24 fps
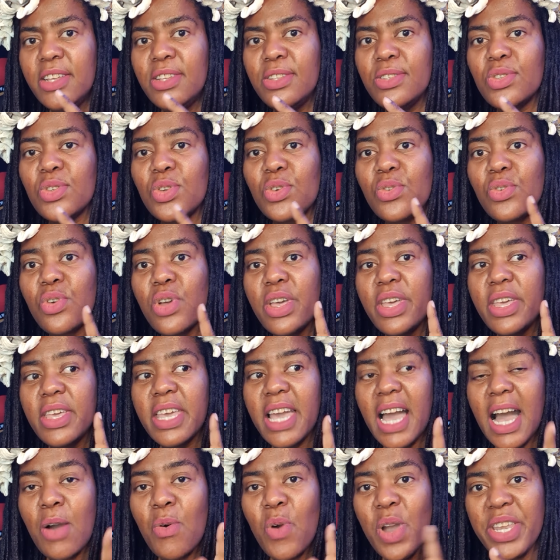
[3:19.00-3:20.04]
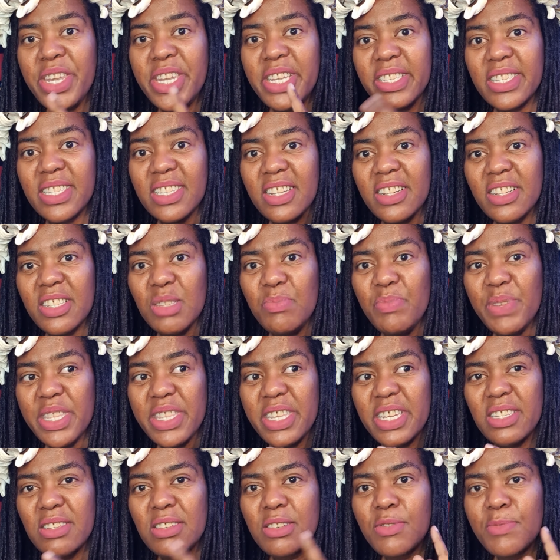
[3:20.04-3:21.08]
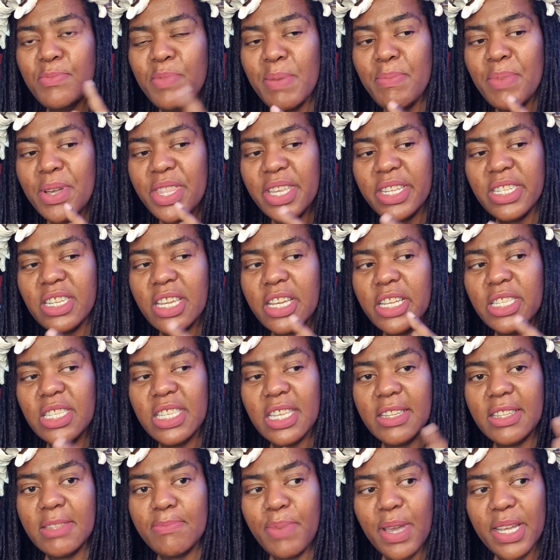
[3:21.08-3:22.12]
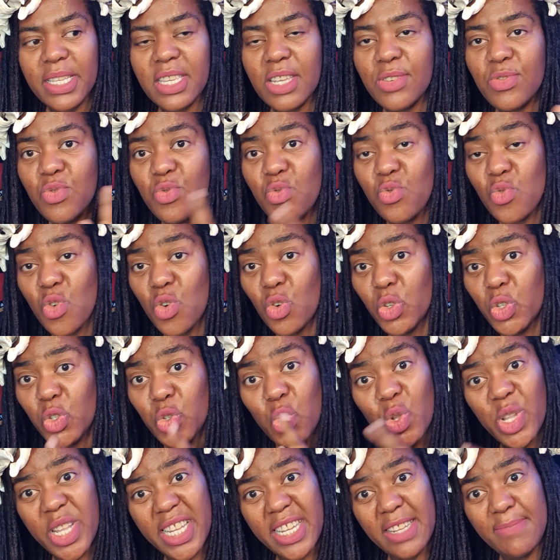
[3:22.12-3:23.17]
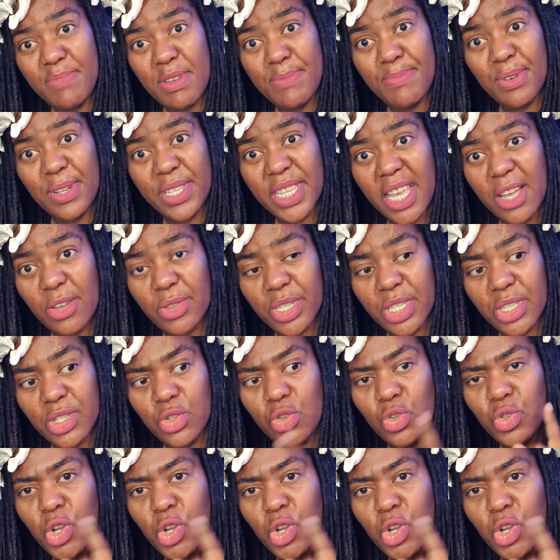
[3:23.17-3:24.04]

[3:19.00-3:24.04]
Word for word: So Awareness skills mean that you remember that as a person who goes to clean people's houses,